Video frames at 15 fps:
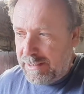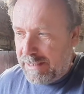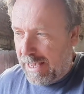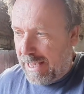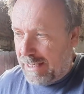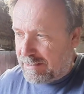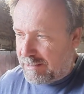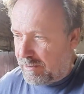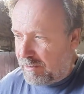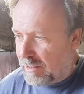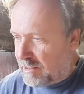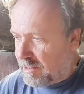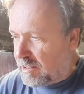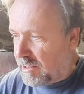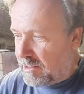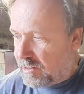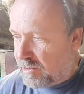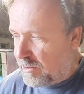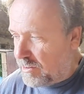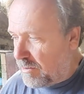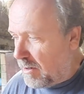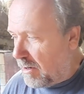Yeah, so there's the
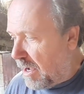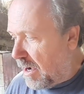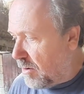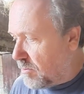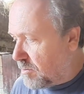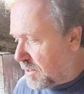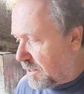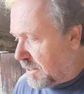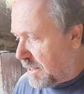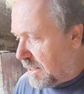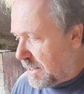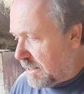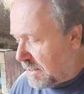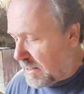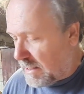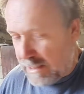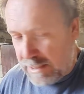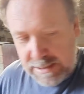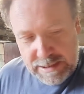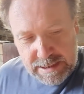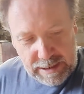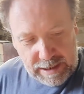drill holes in these.
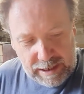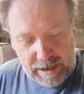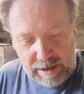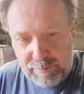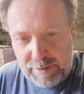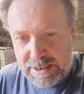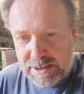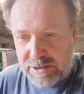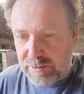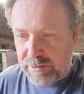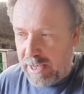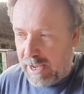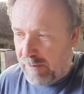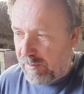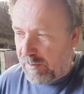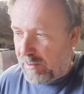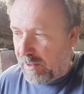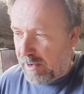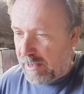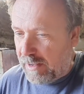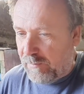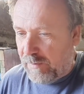Make sure that
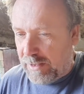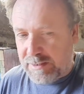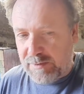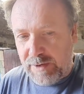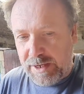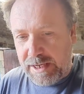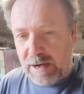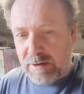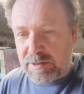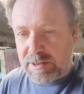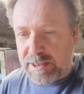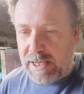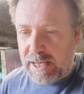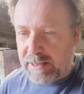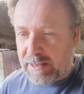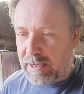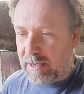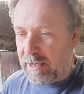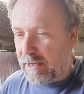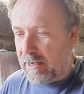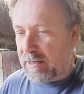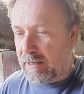everything effectively goes
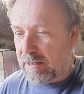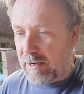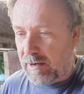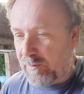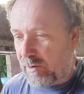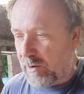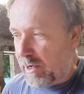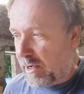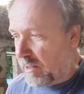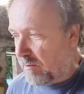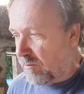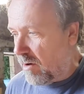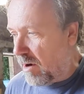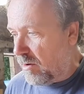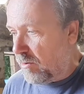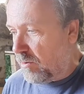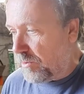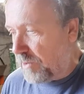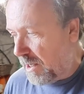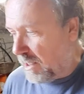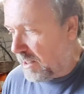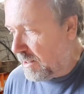together. I've got it in the right
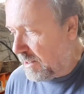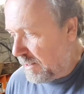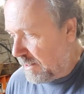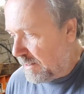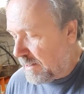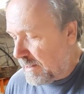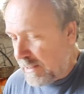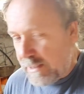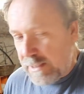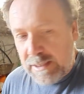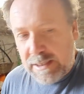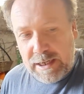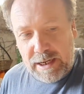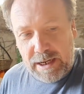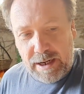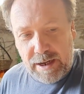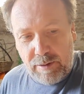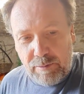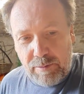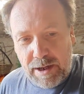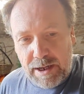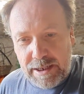order.
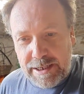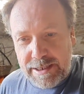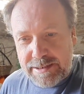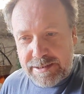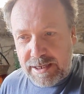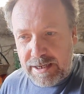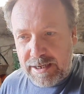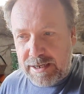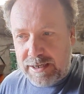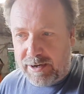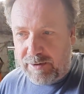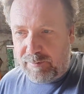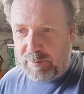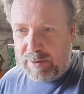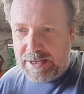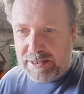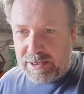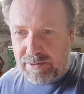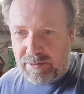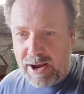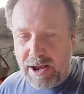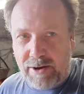Lesa, I've made the
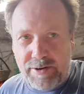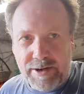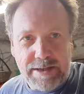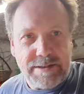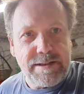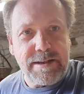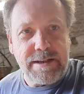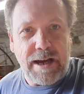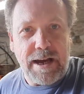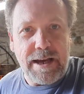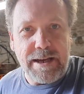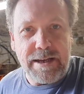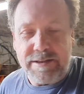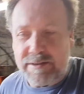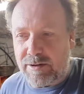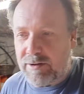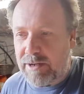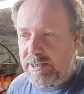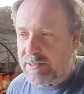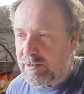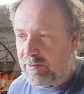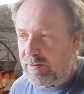crown yesterday, so
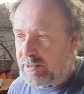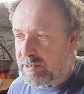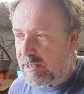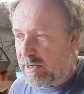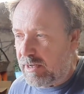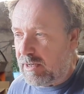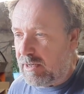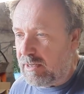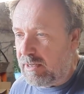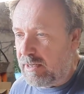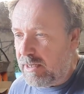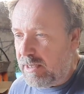Lesa is gonna